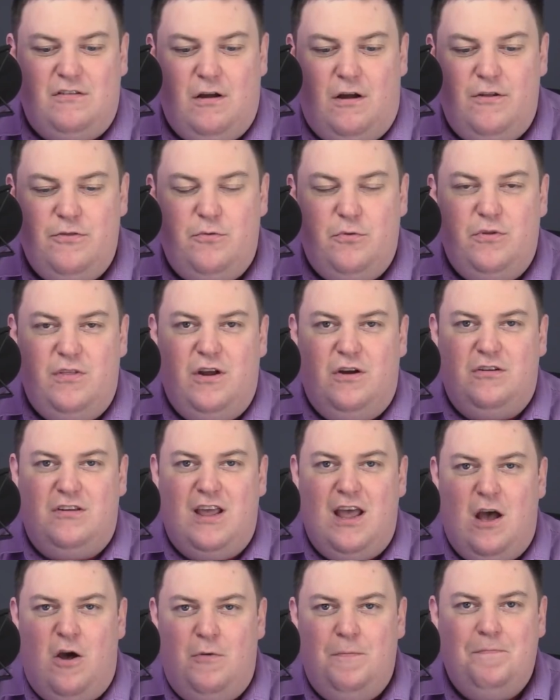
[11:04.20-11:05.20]
gone through their
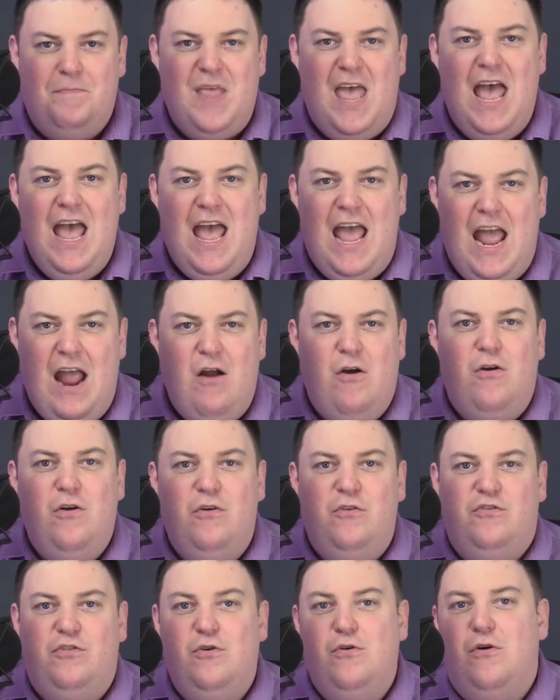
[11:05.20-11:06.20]
town. Erin
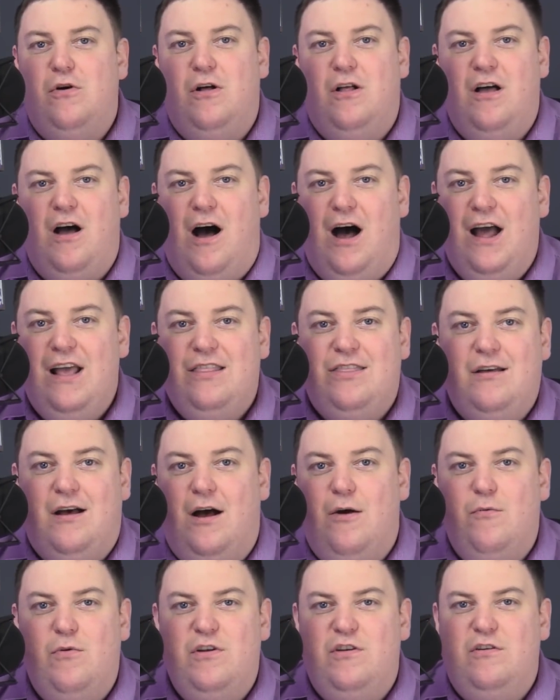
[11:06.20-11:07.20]
O'Toole, I
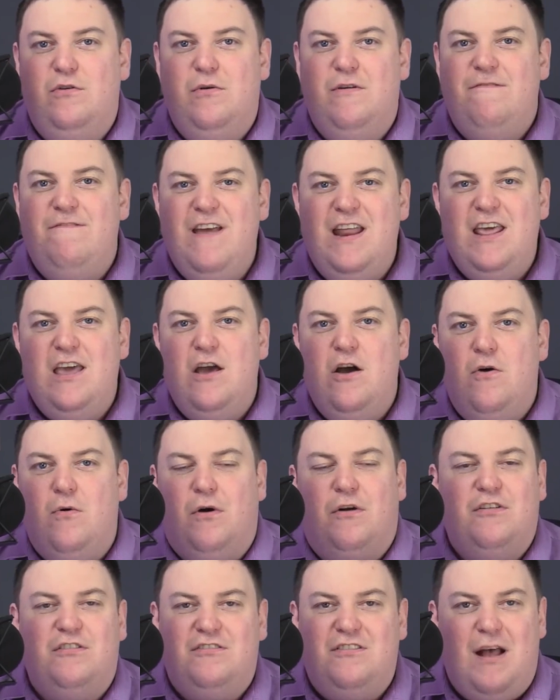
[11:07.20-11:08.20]
thought, would do a video
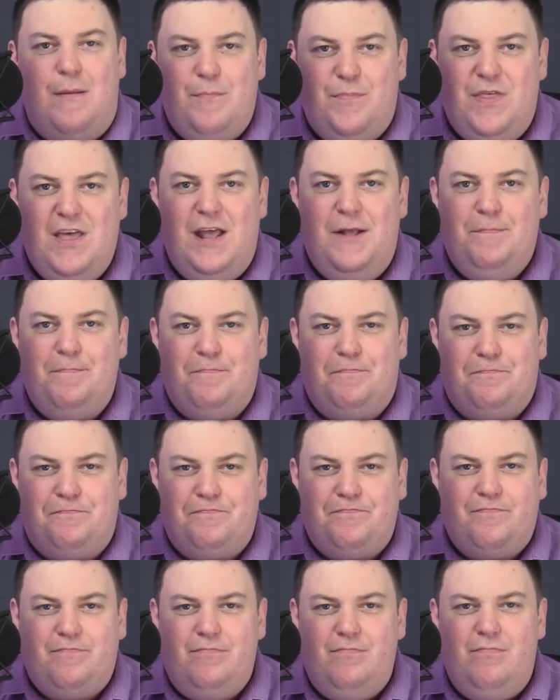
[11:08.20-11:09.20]
or something.
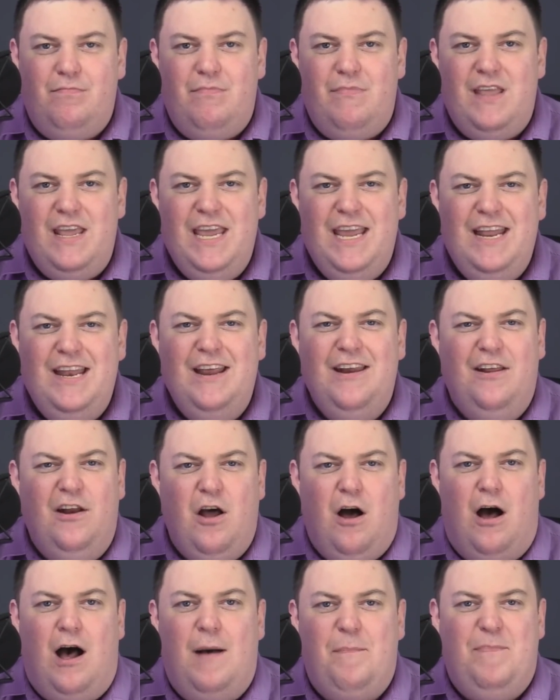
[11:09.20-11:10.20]
He did an
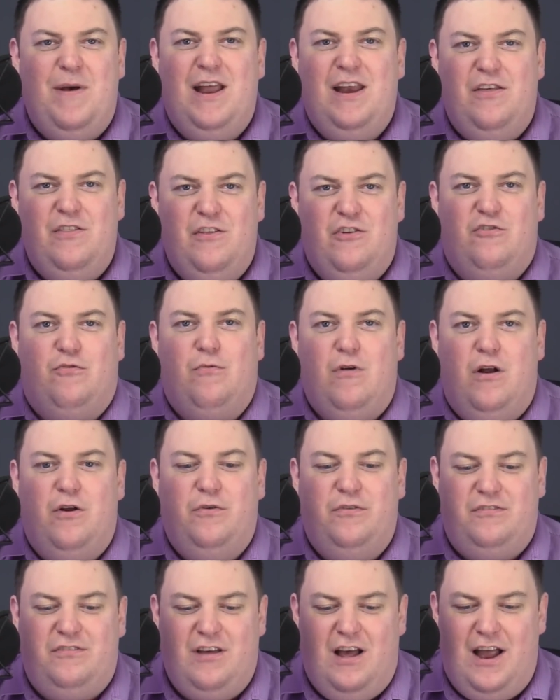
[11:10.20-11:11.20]
op-ed in the Toronto
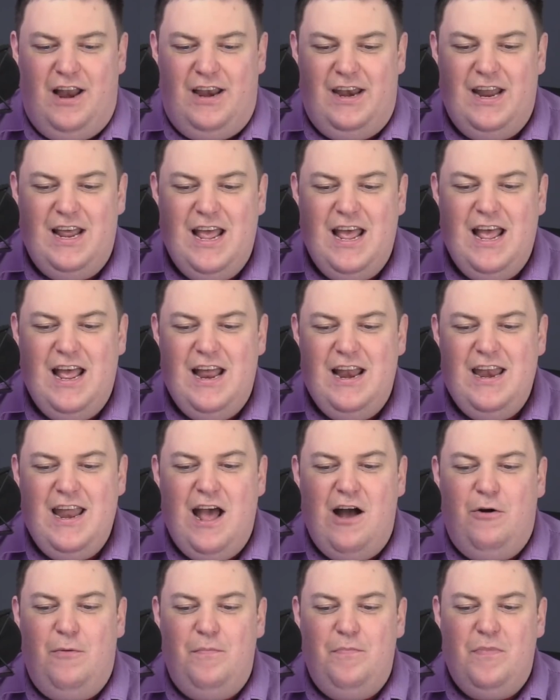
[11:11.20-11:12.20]
Sun.
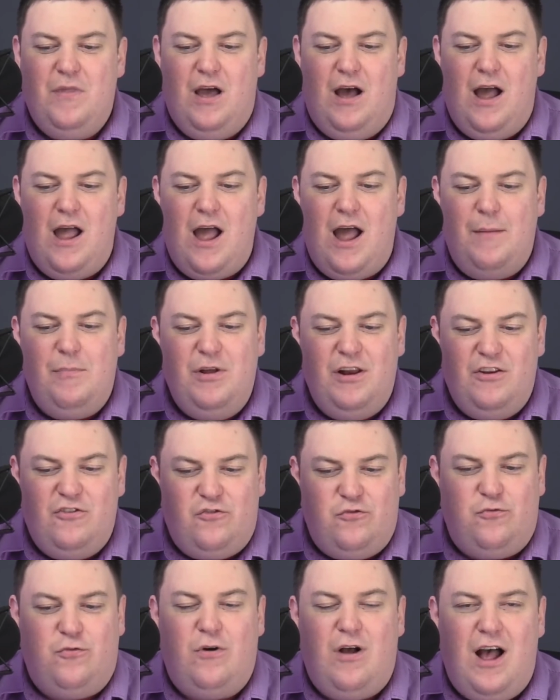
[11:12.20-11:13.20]
Now, I'm going to
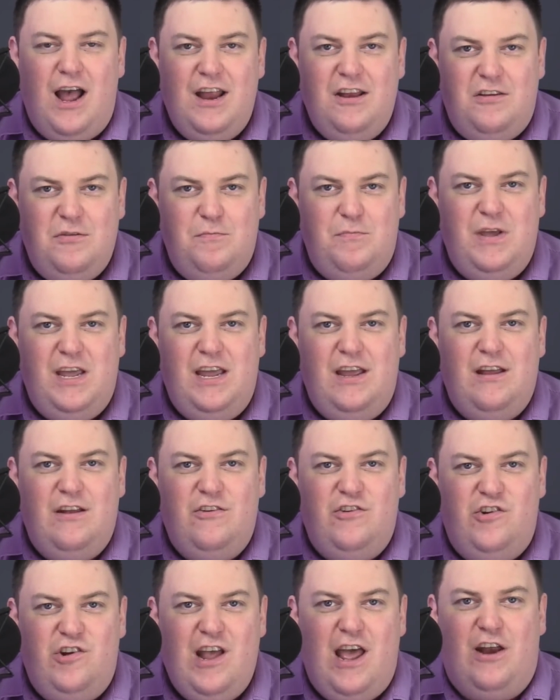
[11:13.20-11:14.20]
try to be
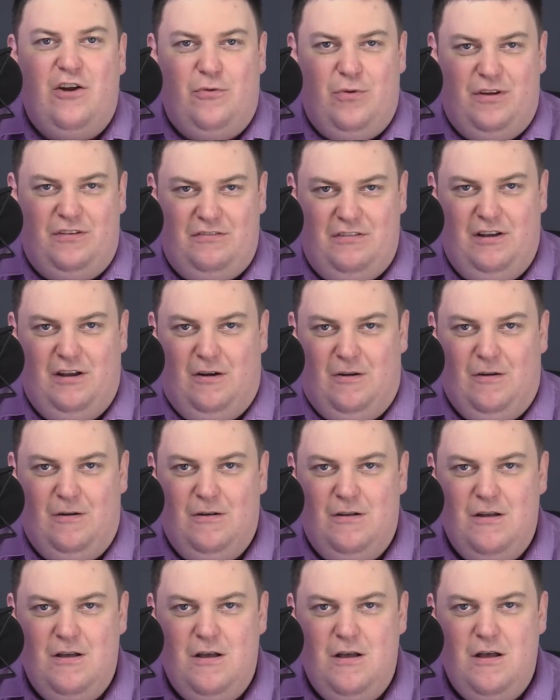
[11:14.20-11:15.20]
generous here,
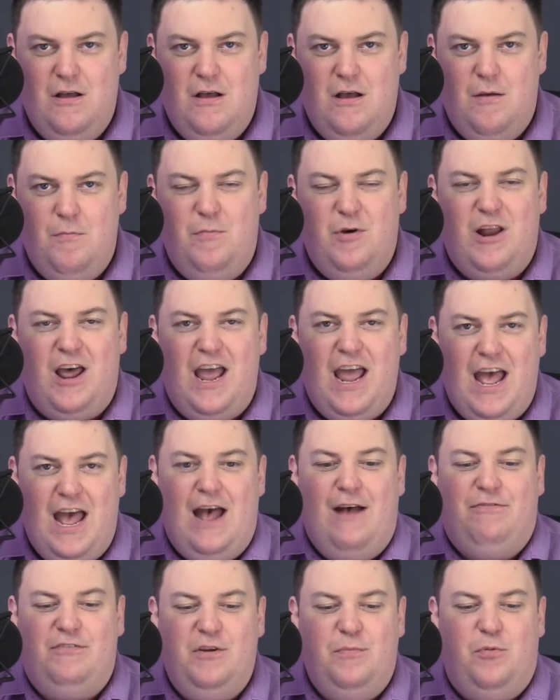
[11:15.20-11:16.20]
but I
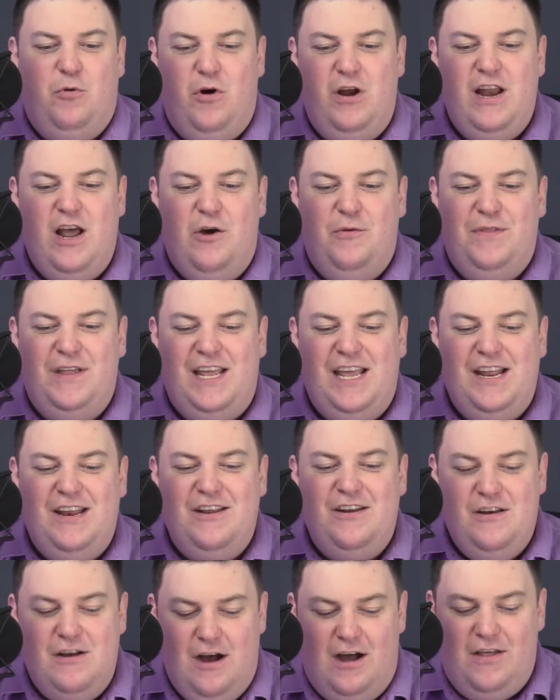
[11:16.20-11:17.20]
have to point out that he
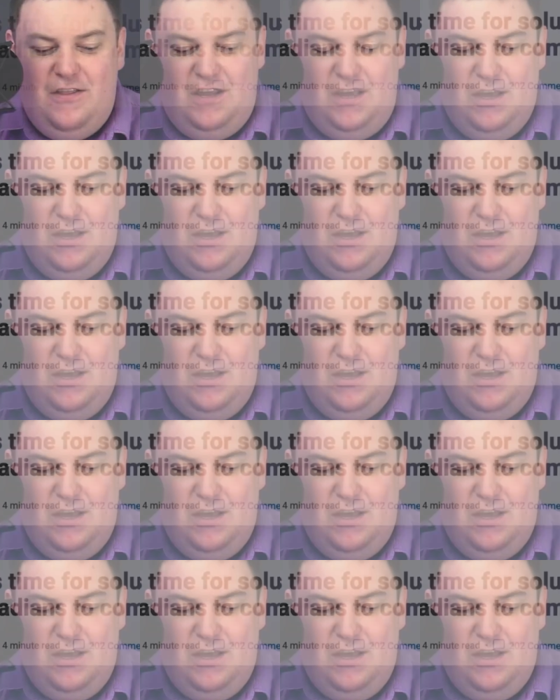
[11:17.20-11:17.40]
did not